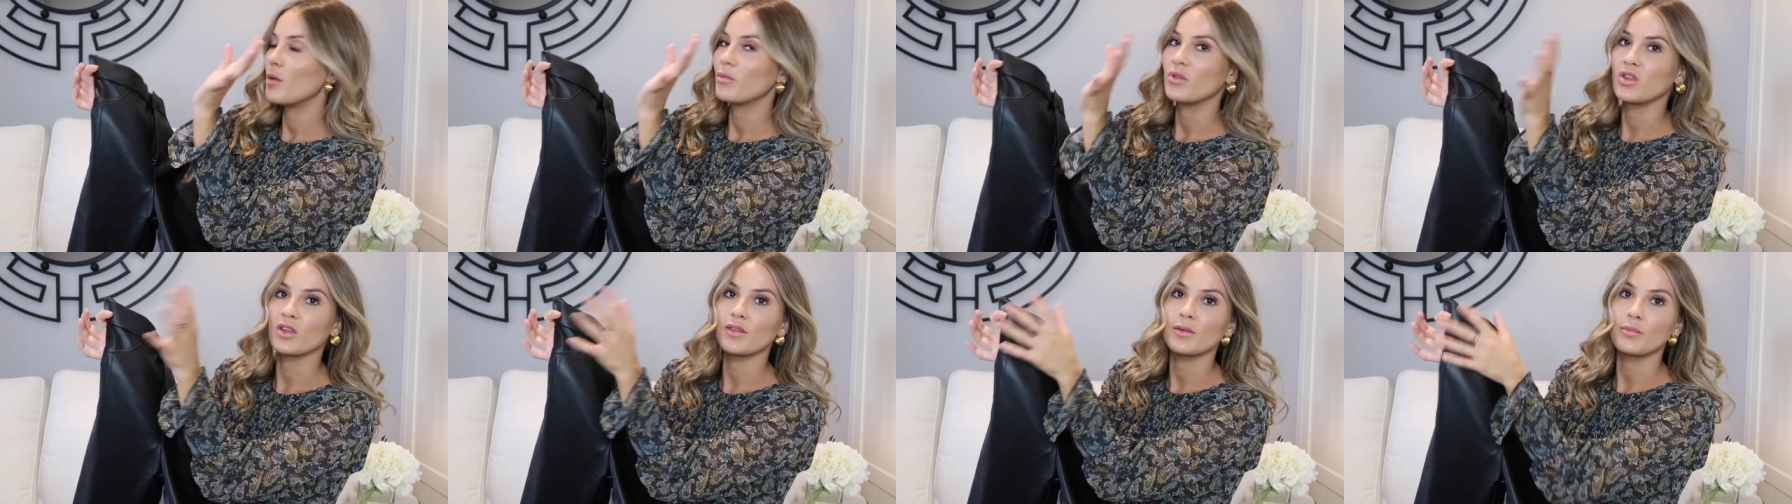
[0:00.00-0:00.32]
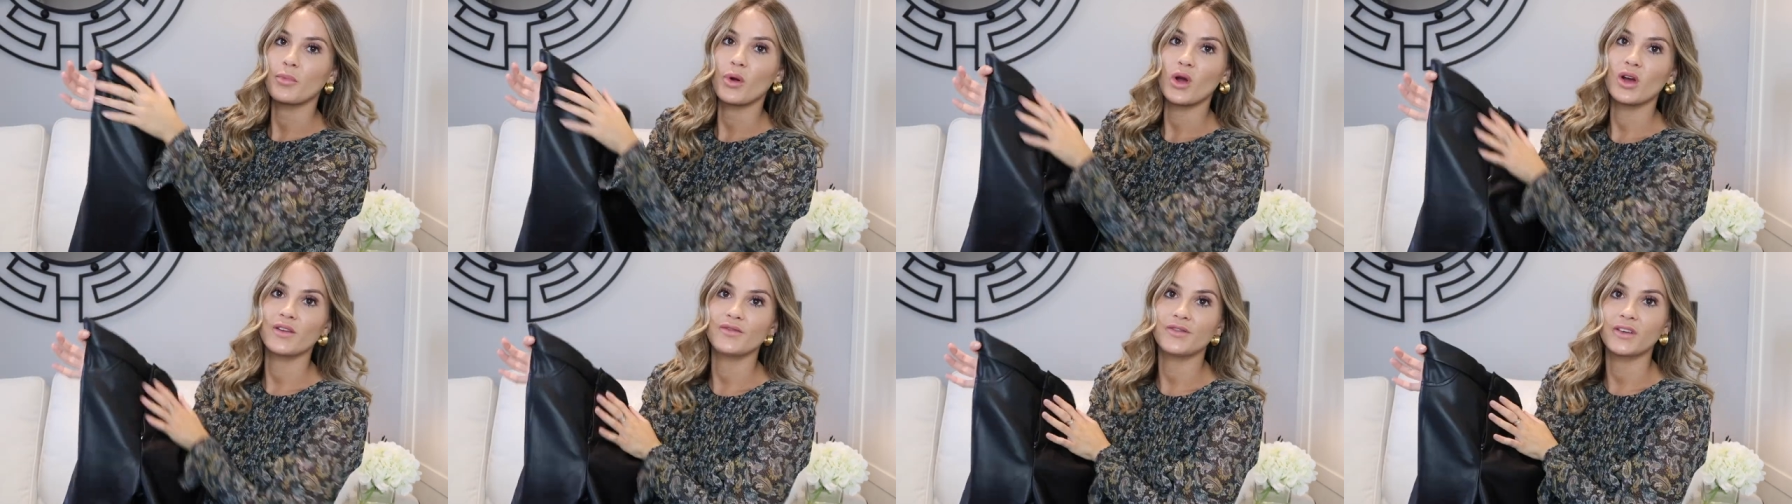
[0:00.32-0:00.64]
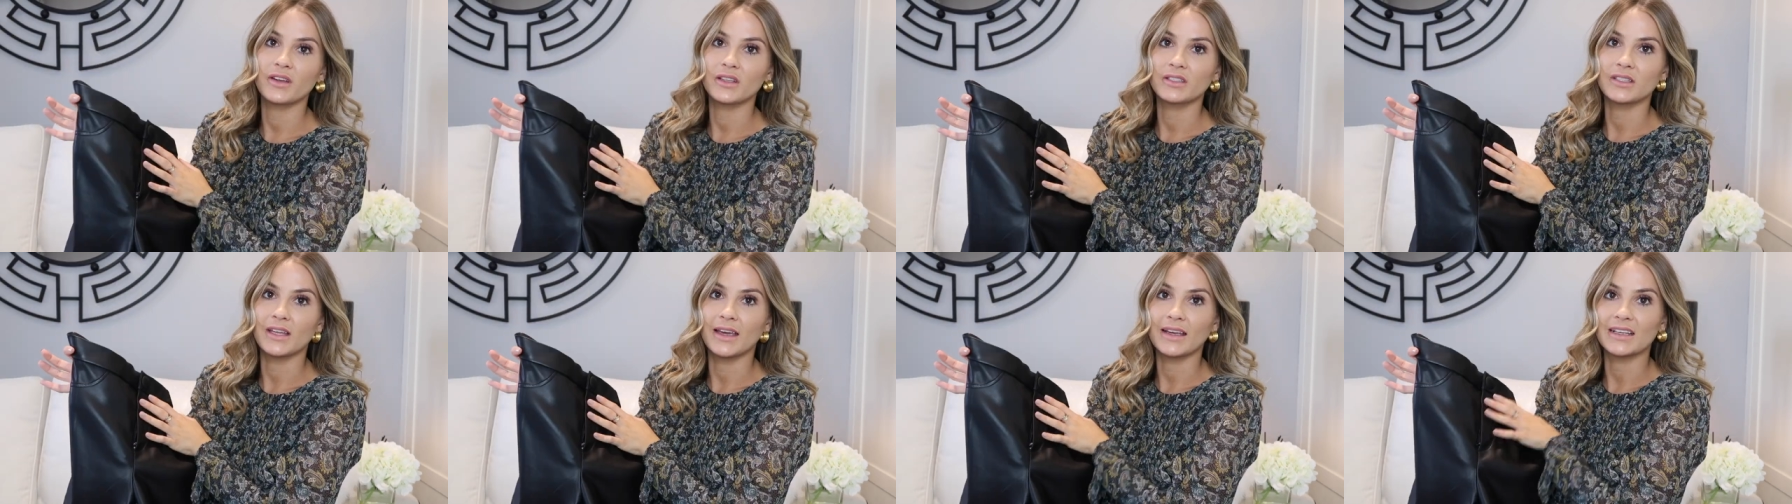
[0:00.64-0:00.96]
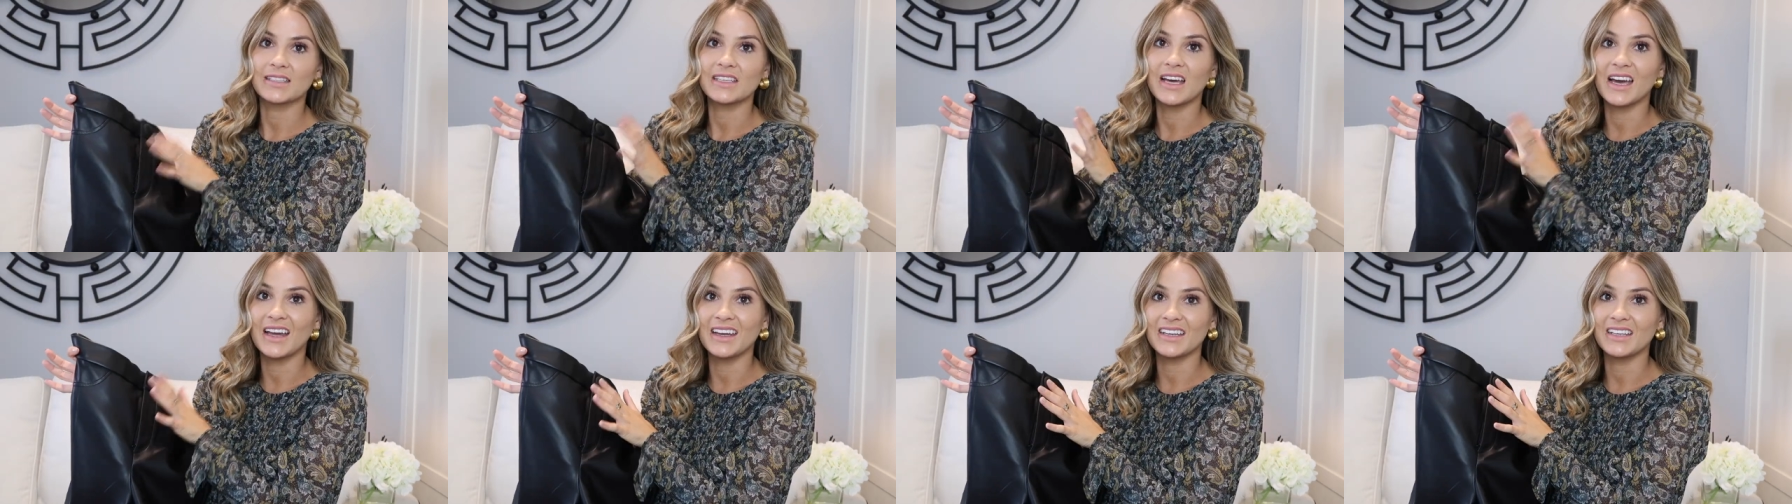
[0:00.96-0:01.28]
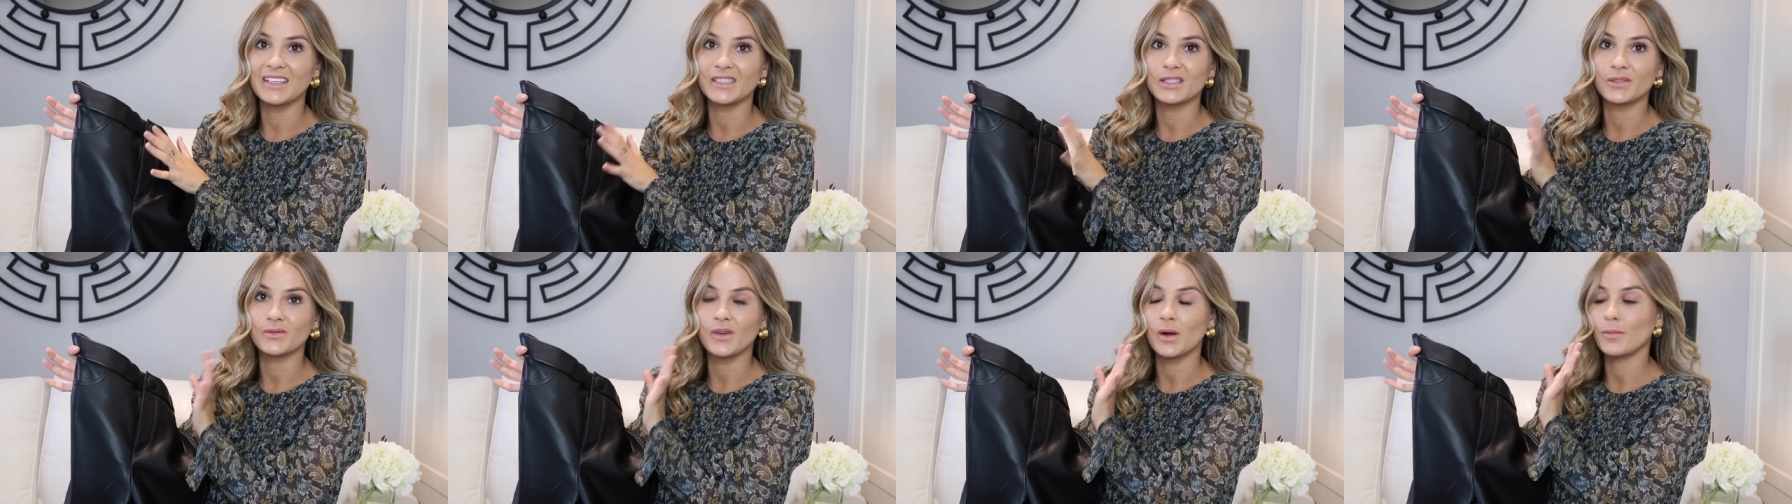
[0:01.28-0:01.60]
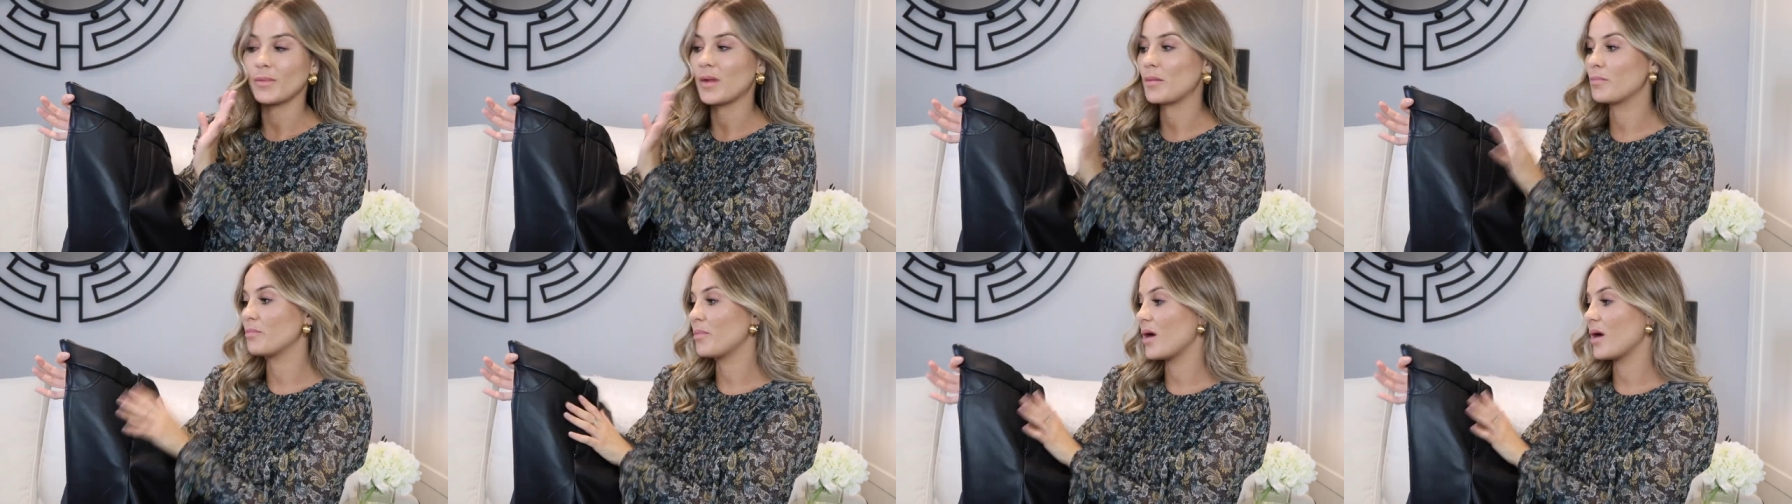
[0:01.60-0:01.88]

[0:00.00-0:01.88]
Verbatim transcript: They're the perfect like tightness around my